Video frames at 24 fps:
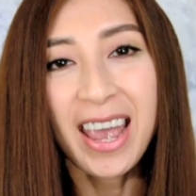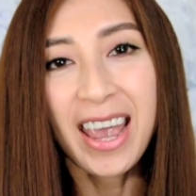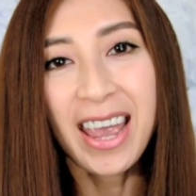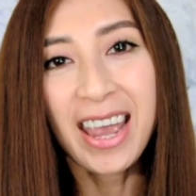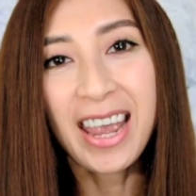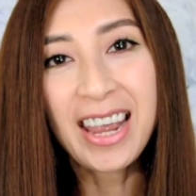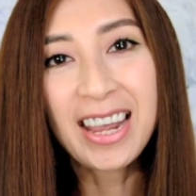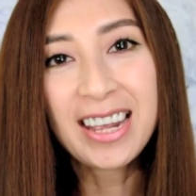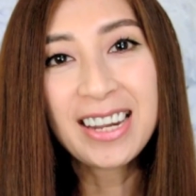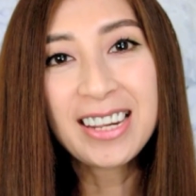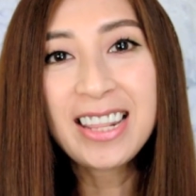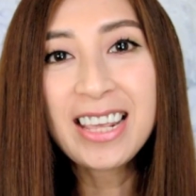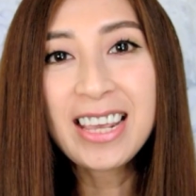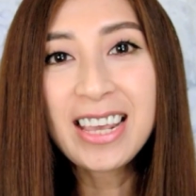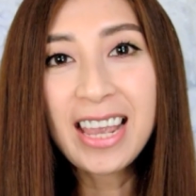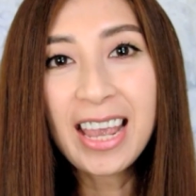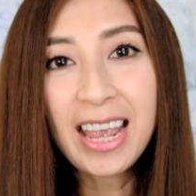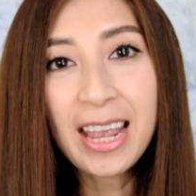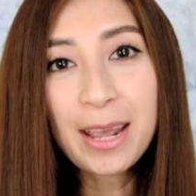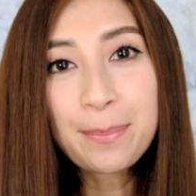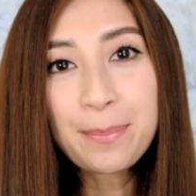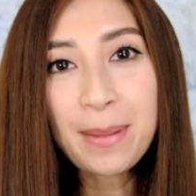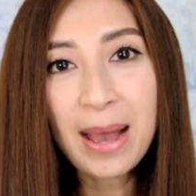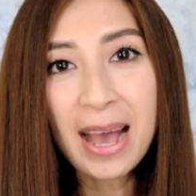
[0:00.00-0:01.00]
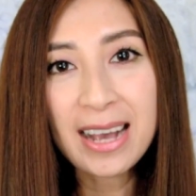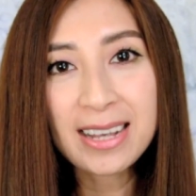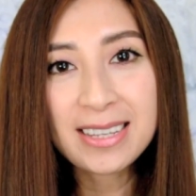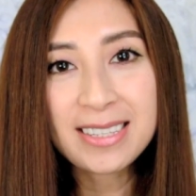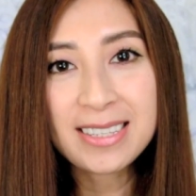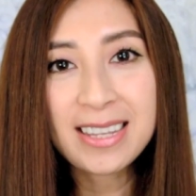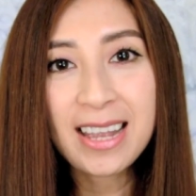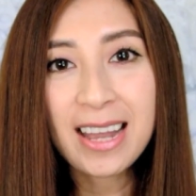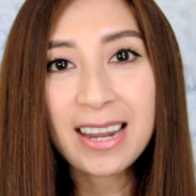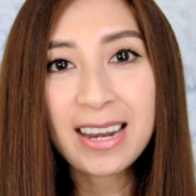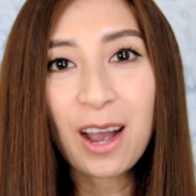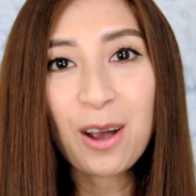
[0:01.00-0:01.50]
and the handbags
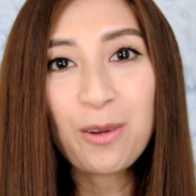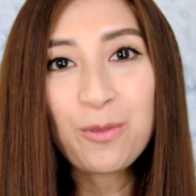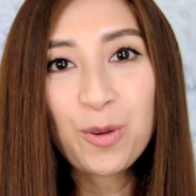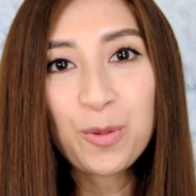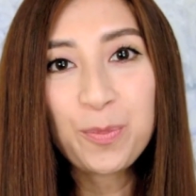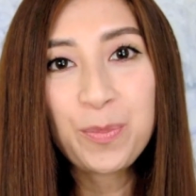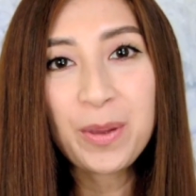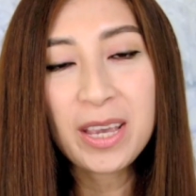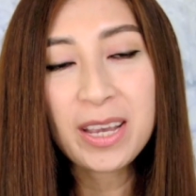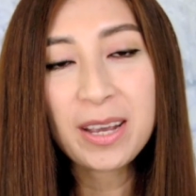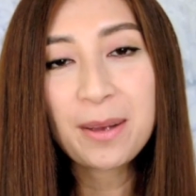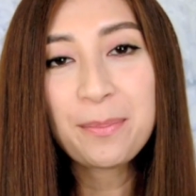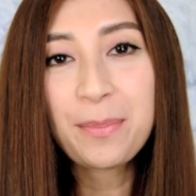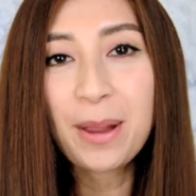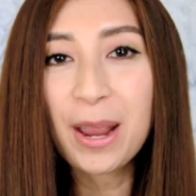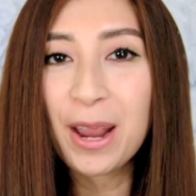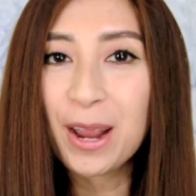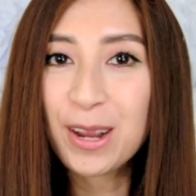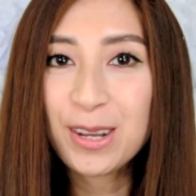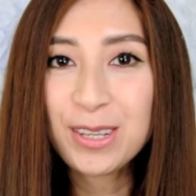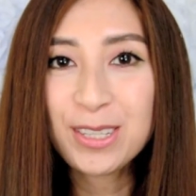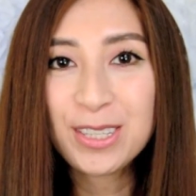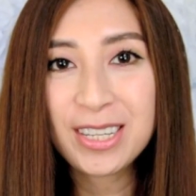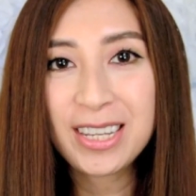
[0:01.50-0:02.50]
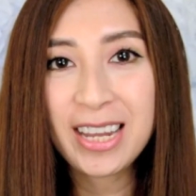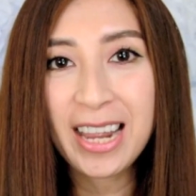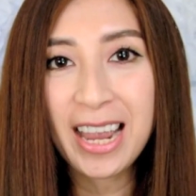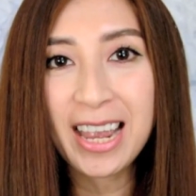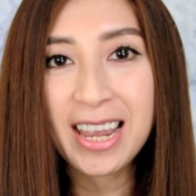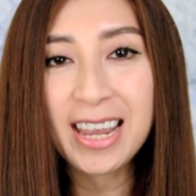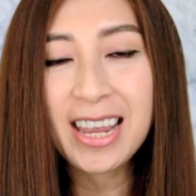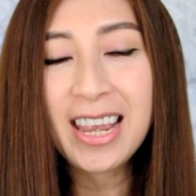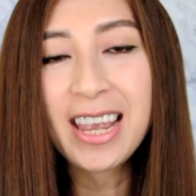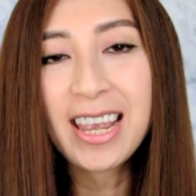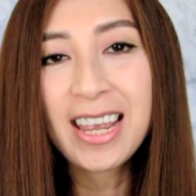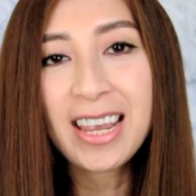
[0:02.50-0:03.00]
that I will be comparing
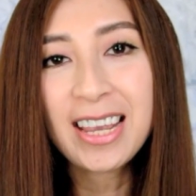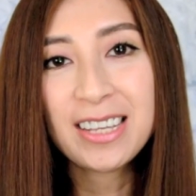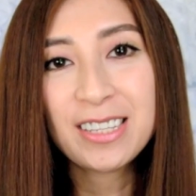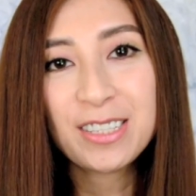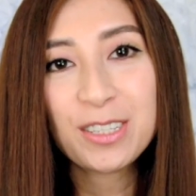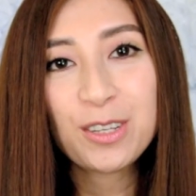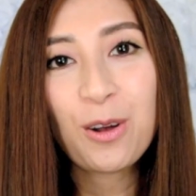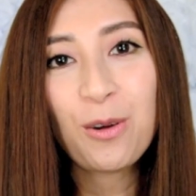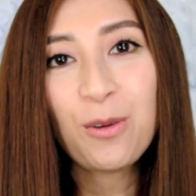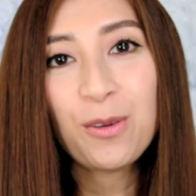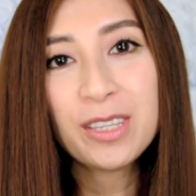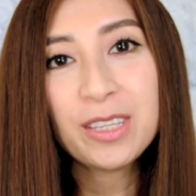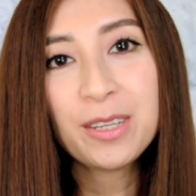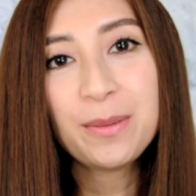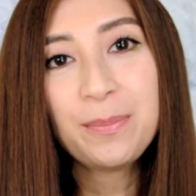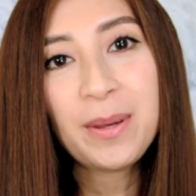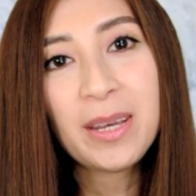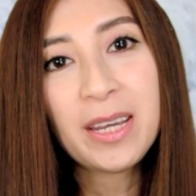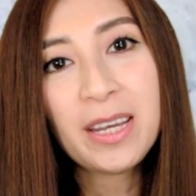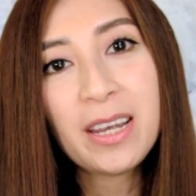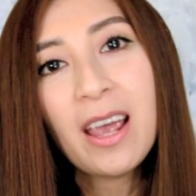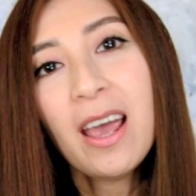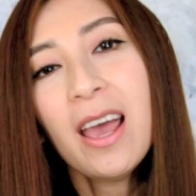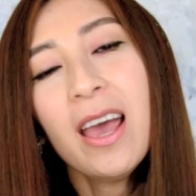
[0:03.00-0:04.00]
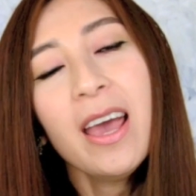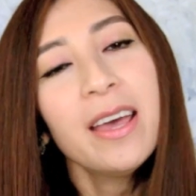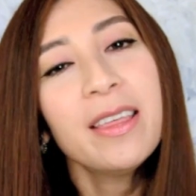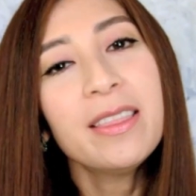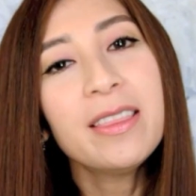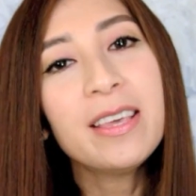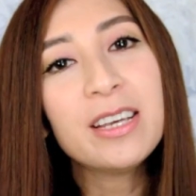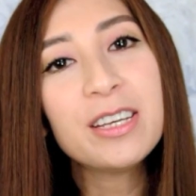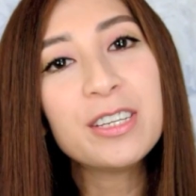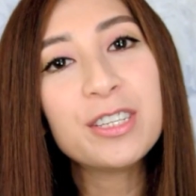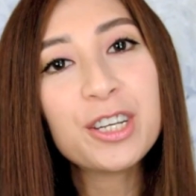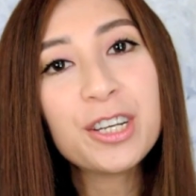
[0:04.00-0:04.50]
today is going to be
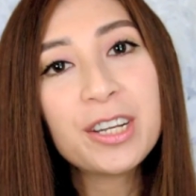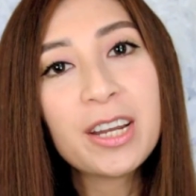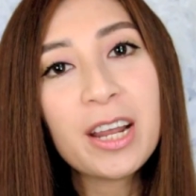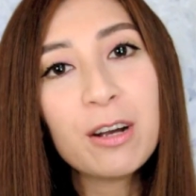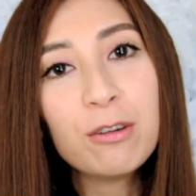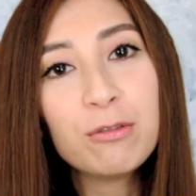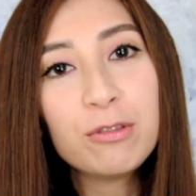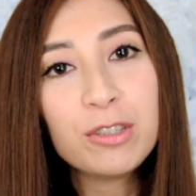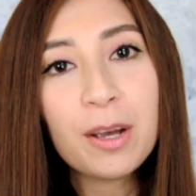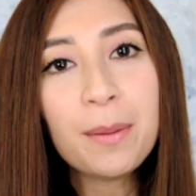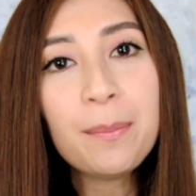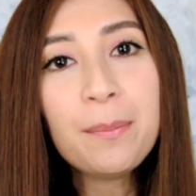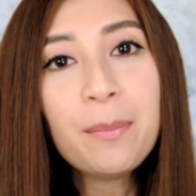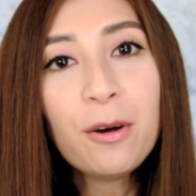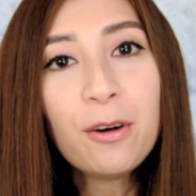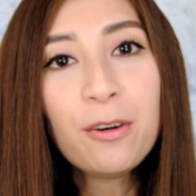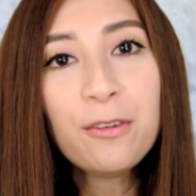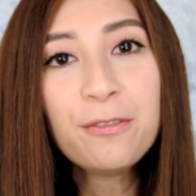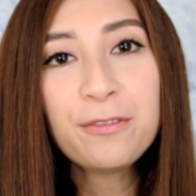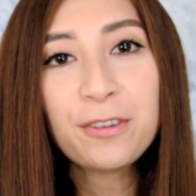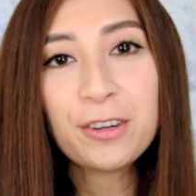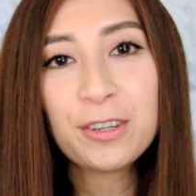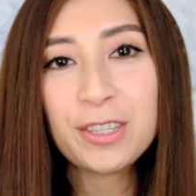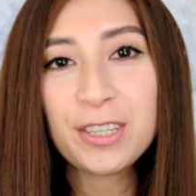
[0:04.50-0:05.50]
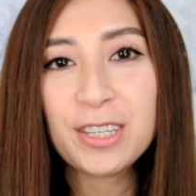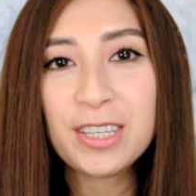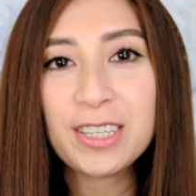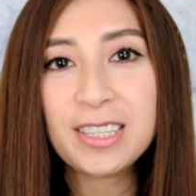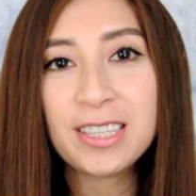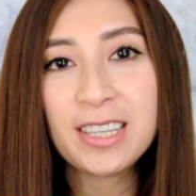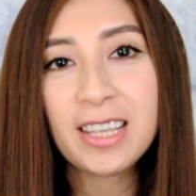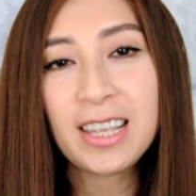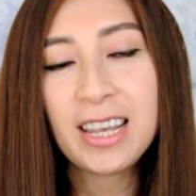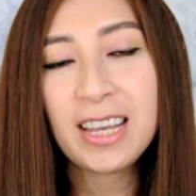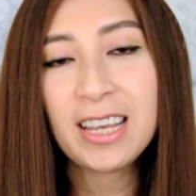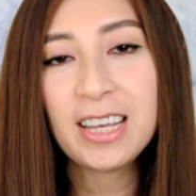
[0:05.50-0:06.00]
the Chanel Jumbo versus
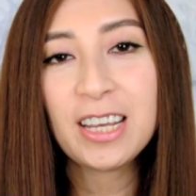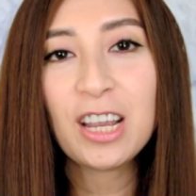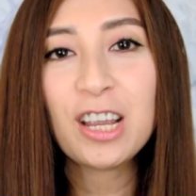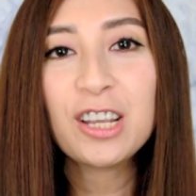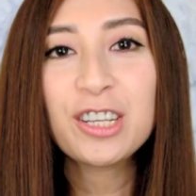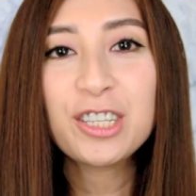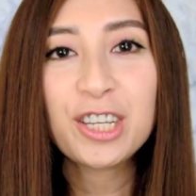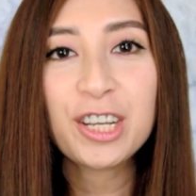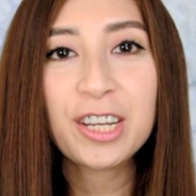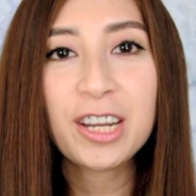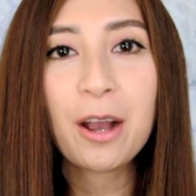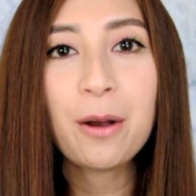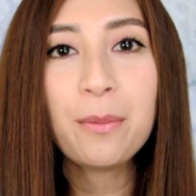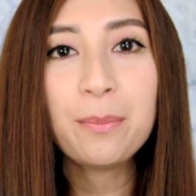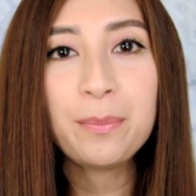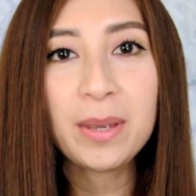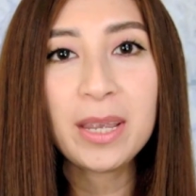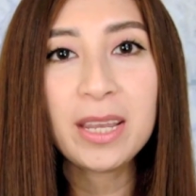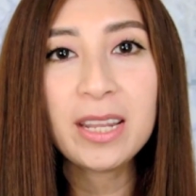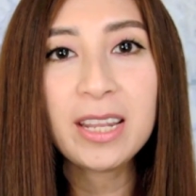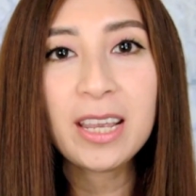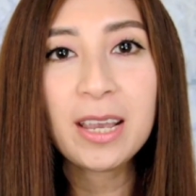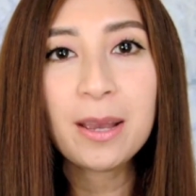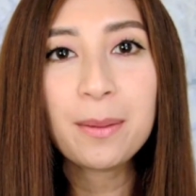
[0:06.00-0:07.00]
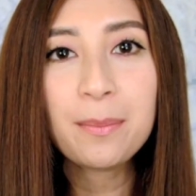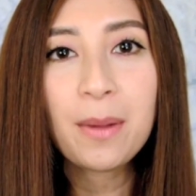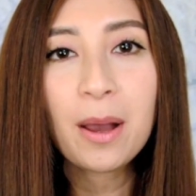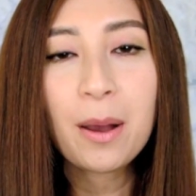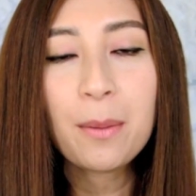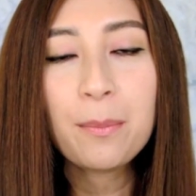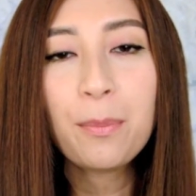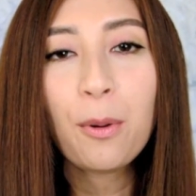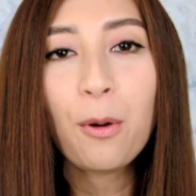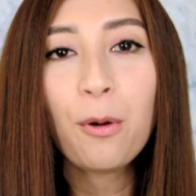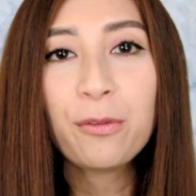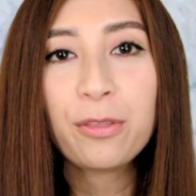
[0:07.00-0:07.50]
the Chanel Medium.
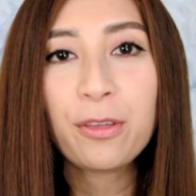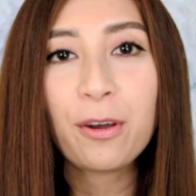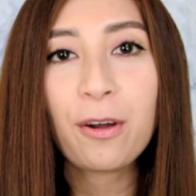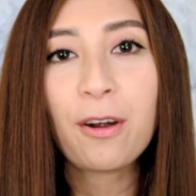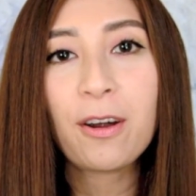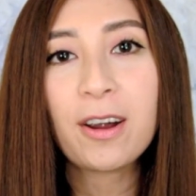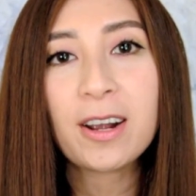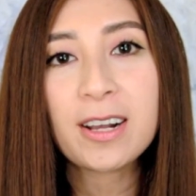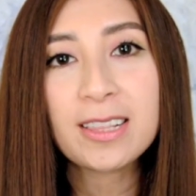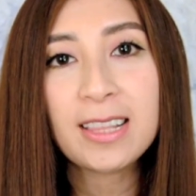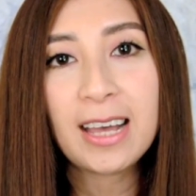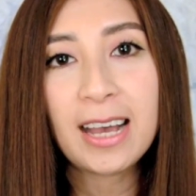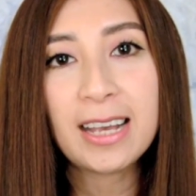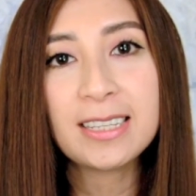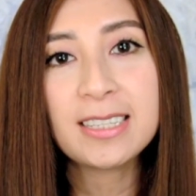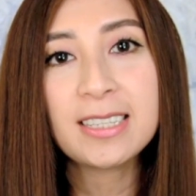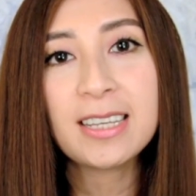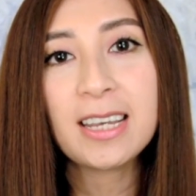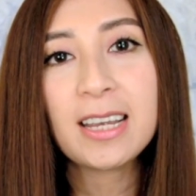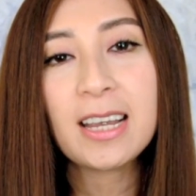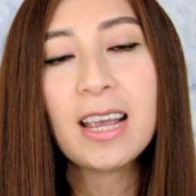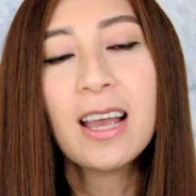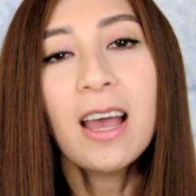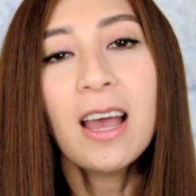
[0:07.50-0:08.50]
Both are classic